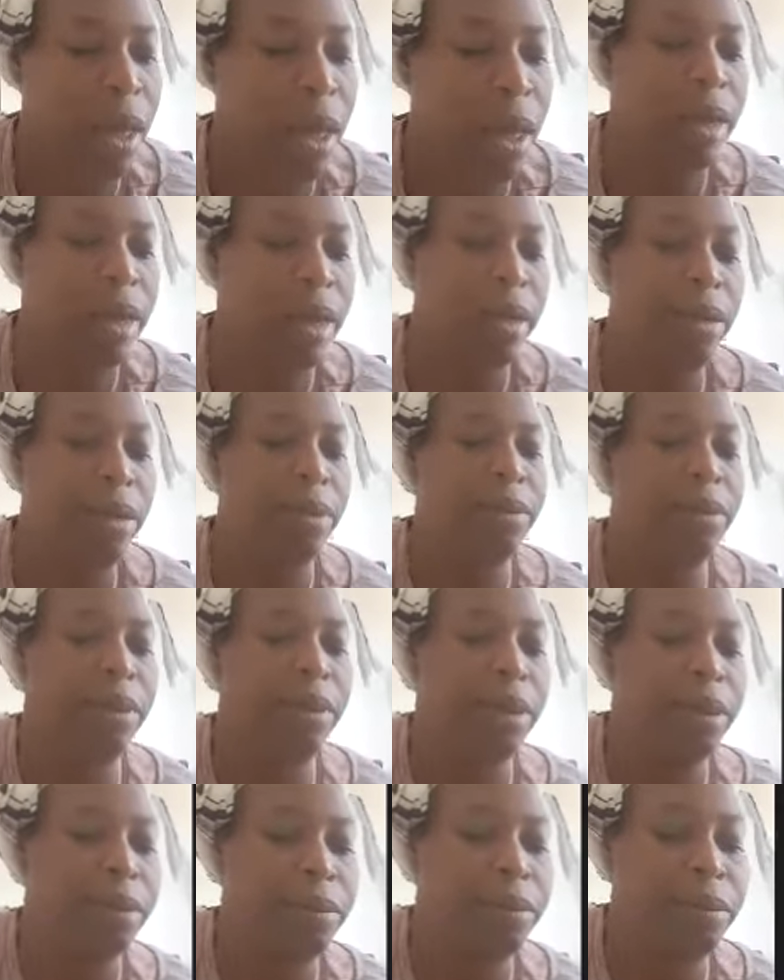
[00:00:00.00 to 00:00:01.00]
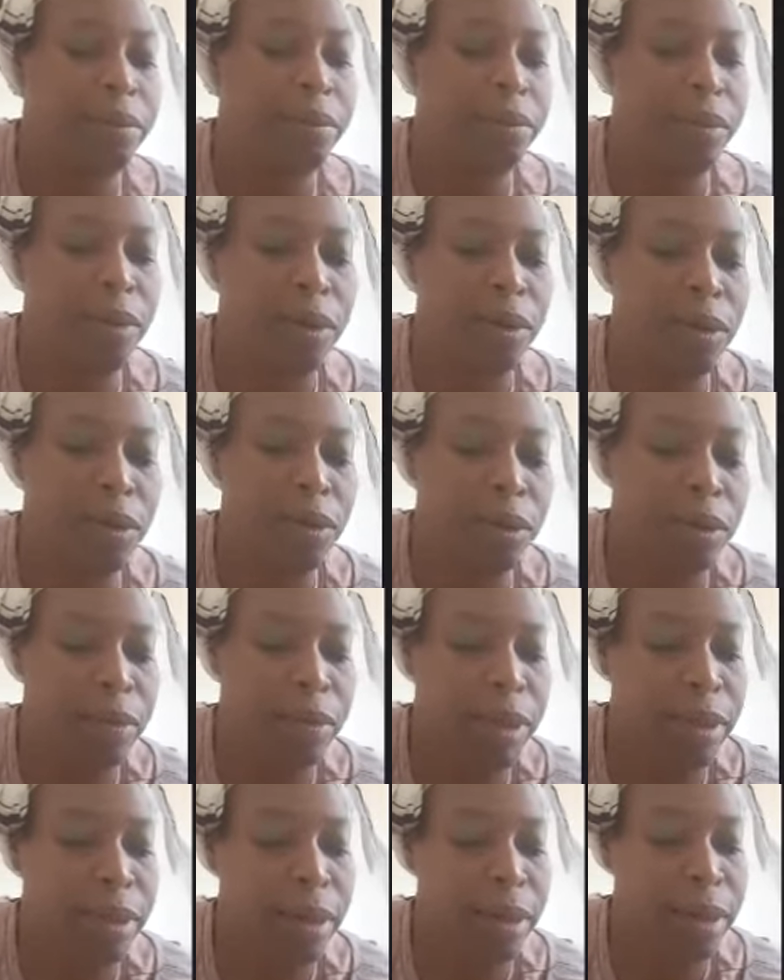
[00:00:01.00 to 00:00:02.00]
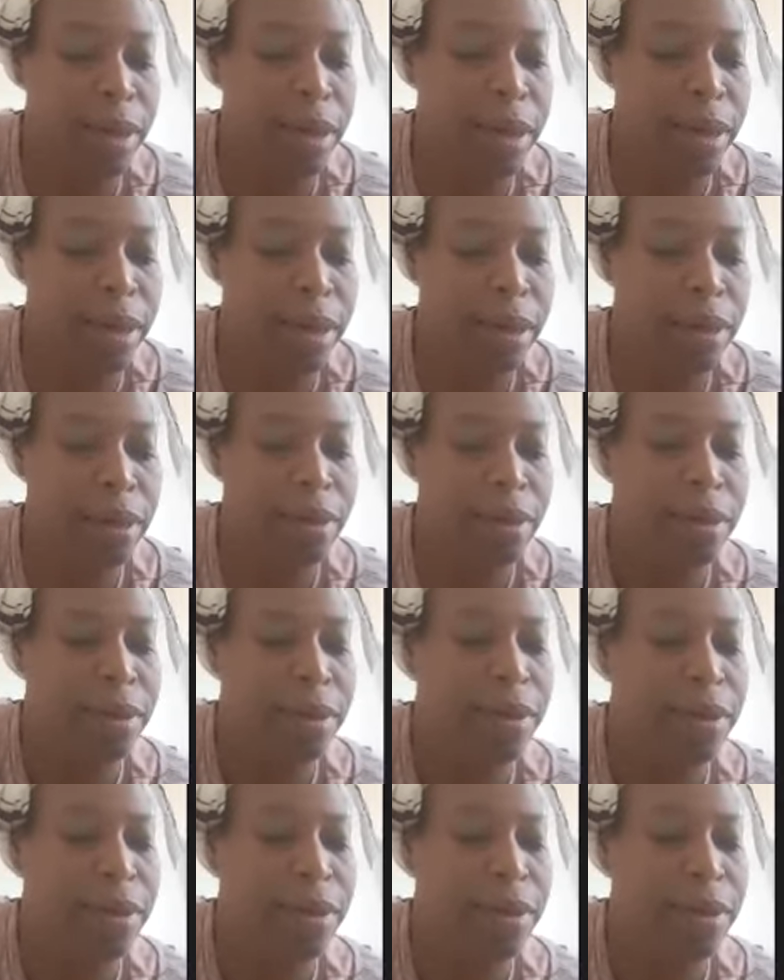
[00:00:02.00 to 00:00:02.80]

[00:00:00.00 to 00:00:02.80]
hallelujah, glory be to God.